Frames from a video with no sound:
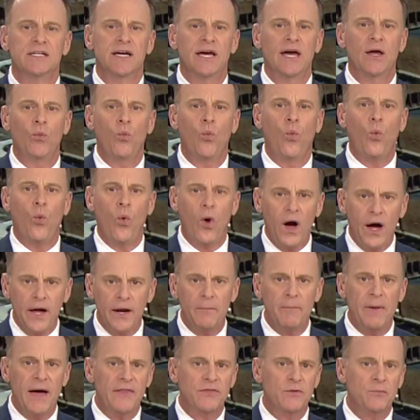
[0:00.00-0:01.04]
And what
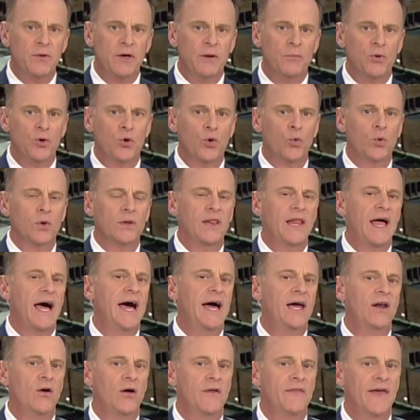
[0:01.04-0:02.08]
about the people who
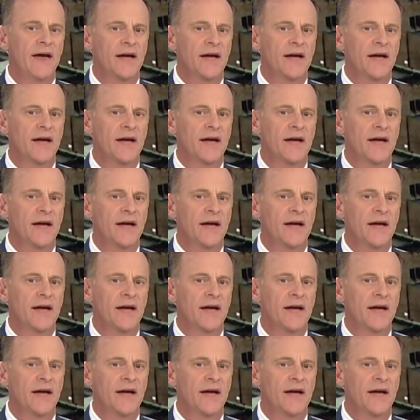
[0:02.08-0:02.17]
relied on